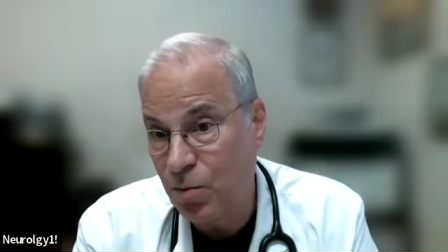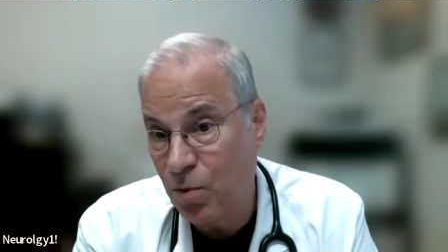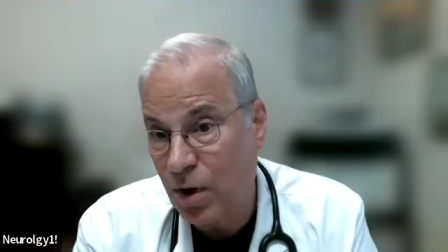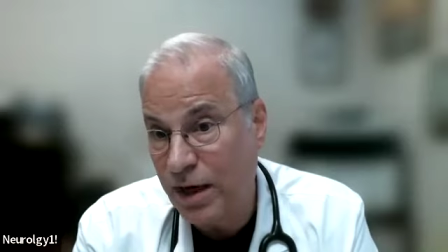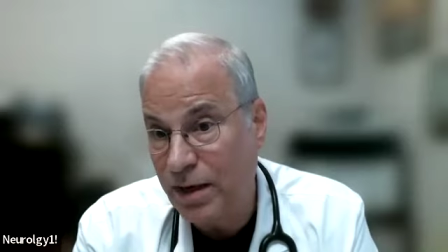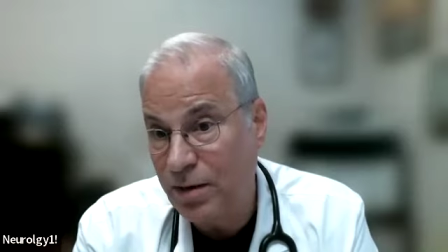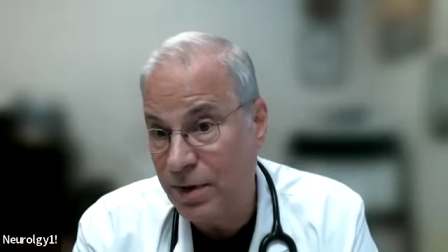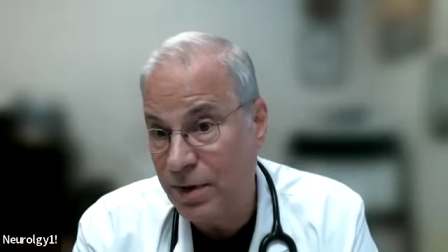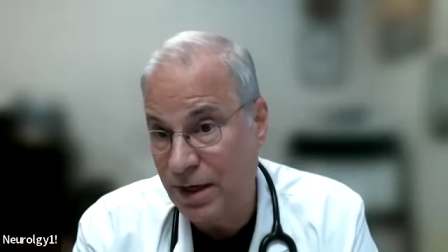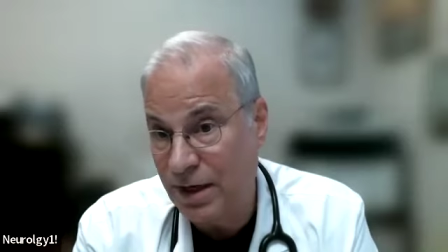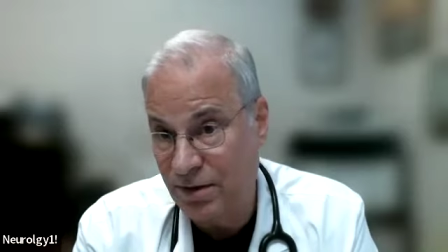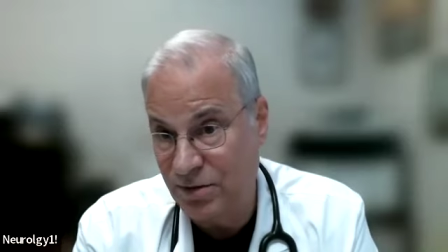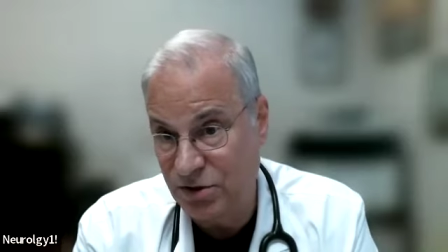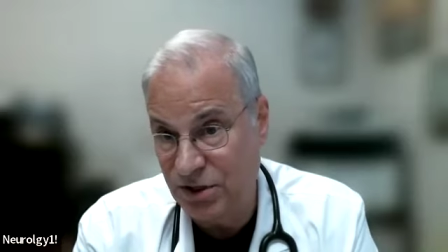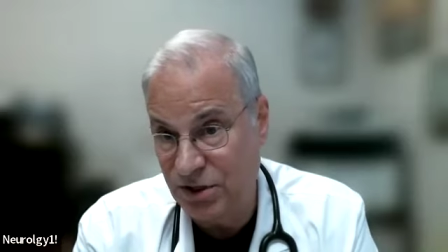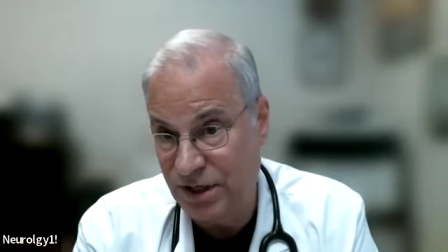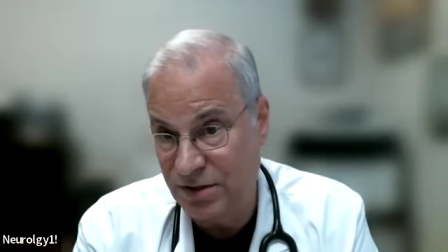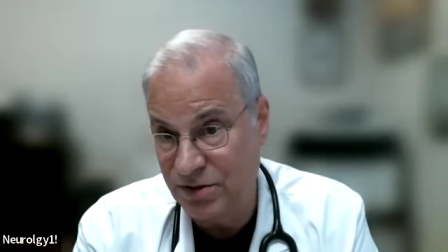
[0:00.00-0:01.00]
white matter
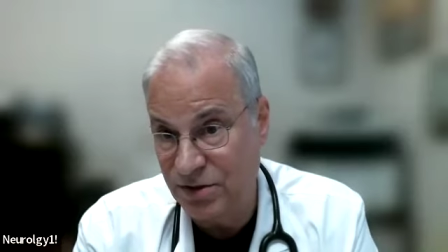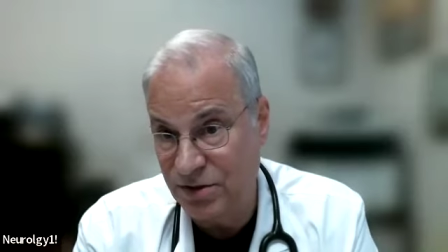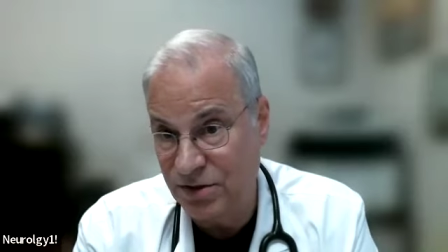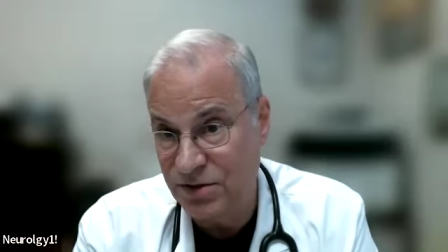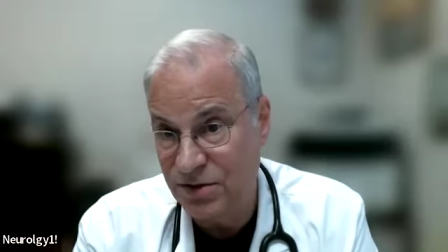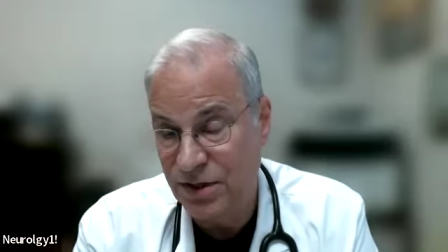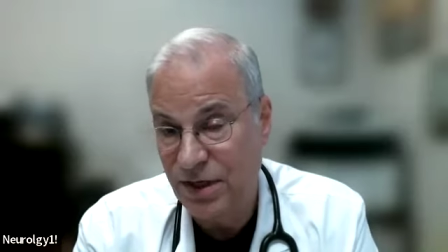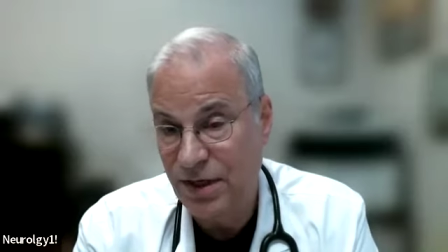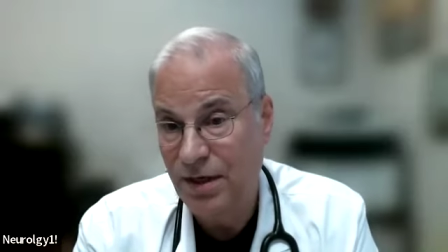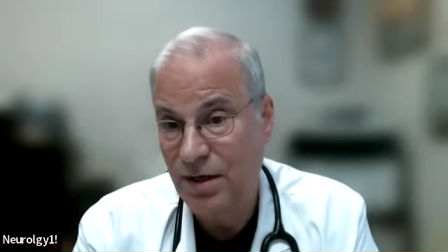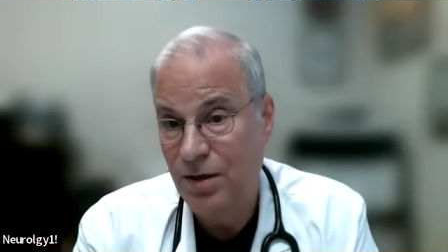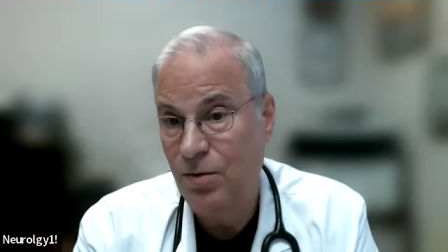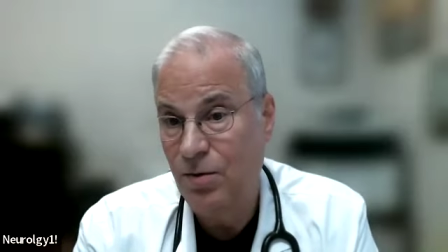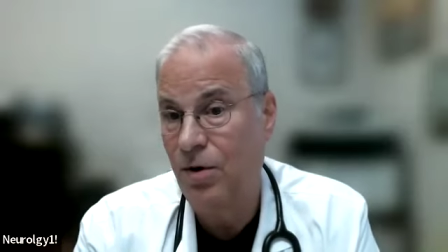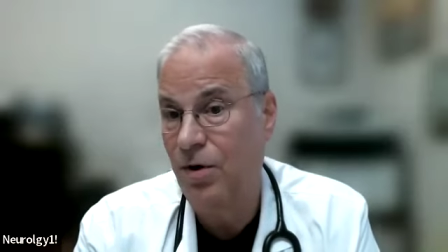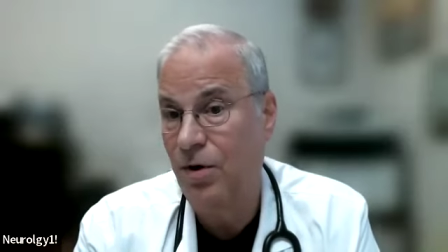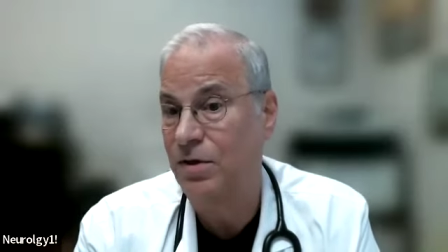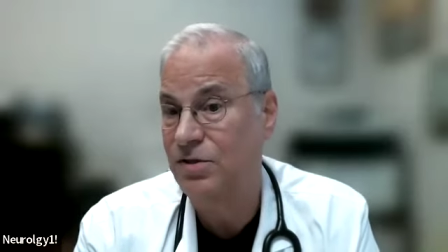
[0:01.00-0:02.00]
changes
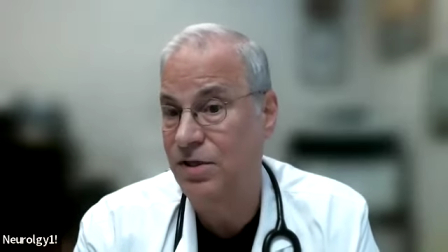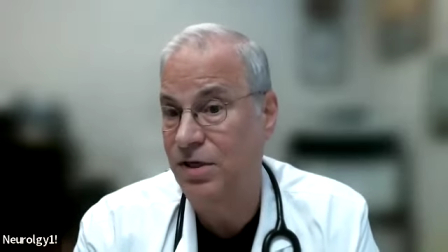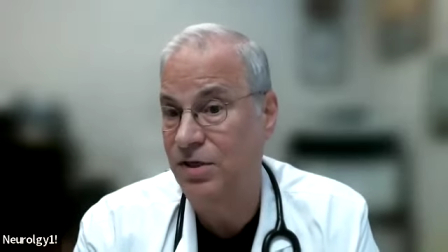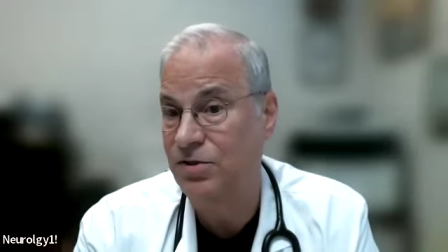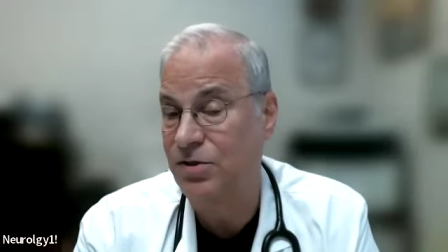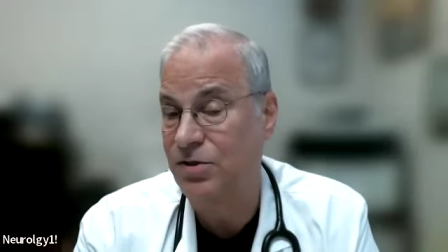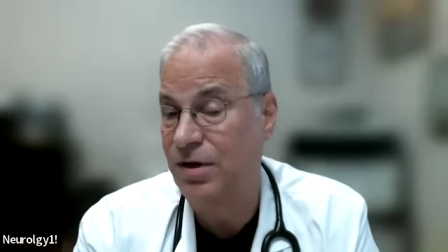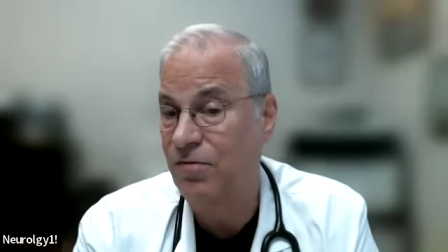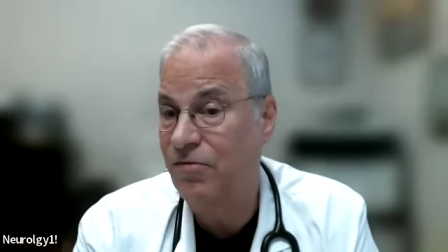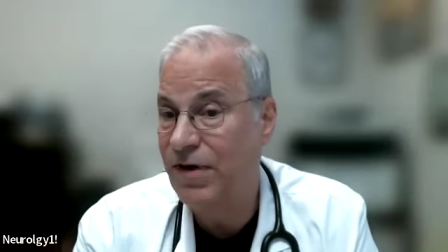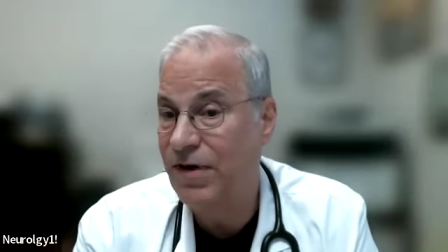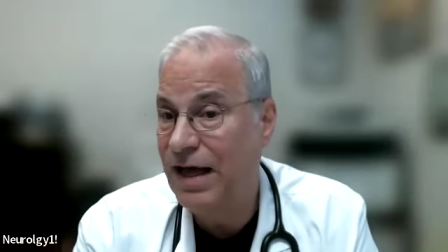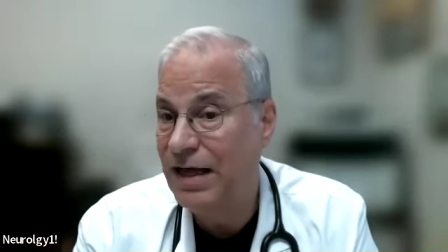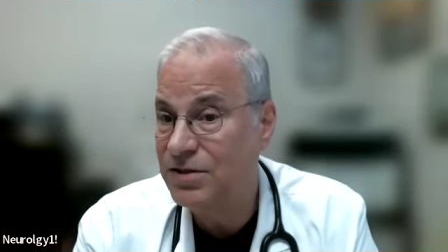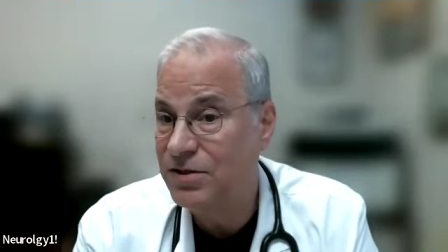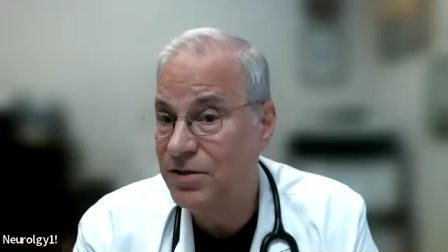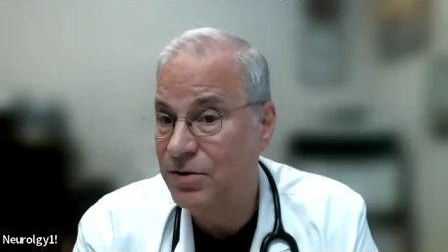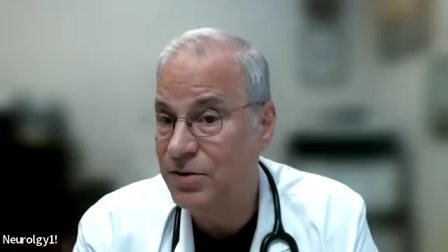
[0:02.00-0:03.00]
where essentially you have
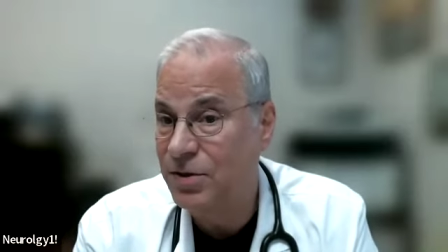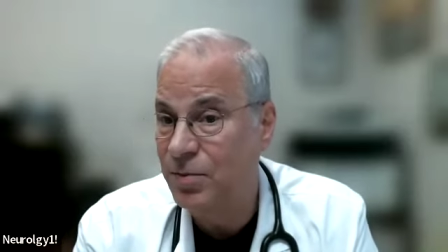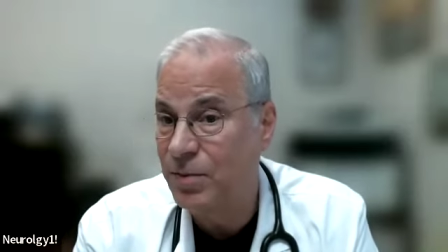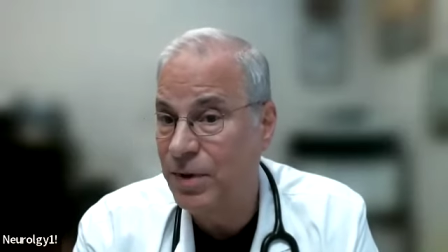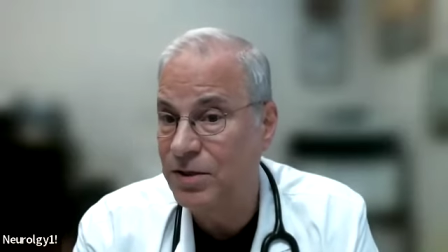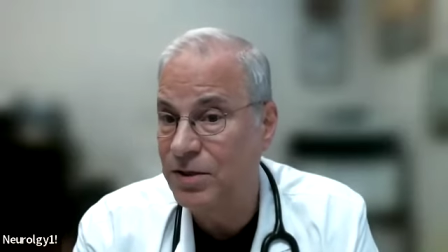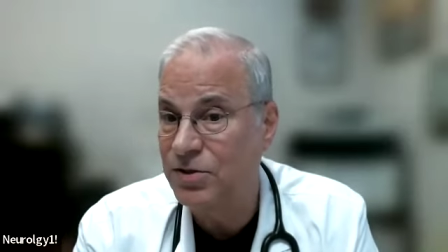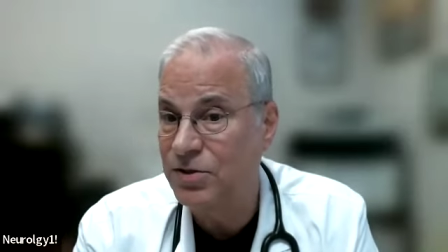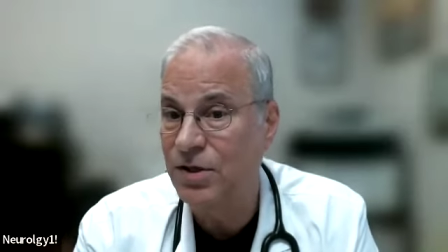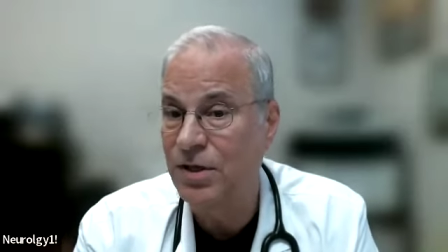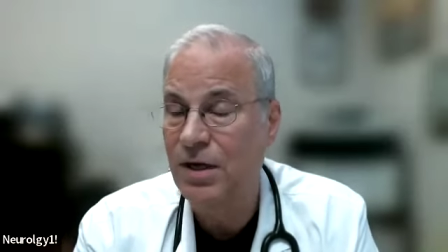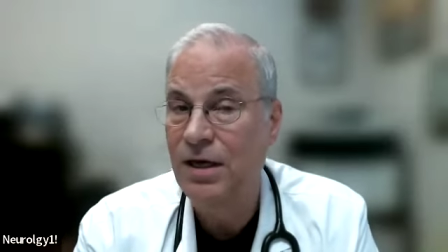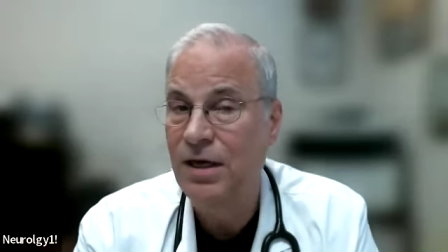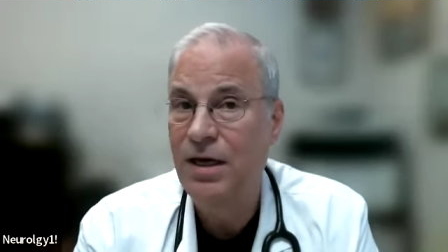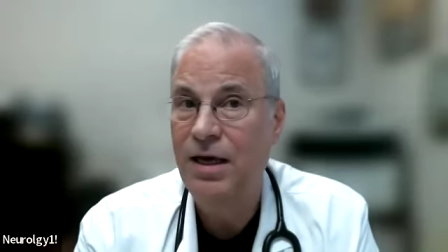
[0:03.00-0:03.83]
vascular dementia.